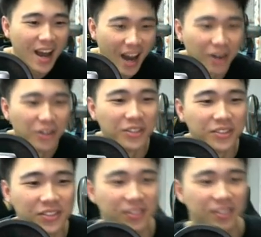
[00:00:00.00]
How?
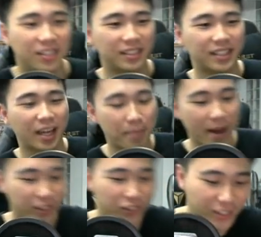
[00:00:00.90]
Second
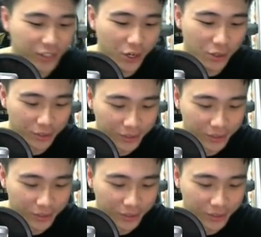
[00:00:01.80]
batch, let's go.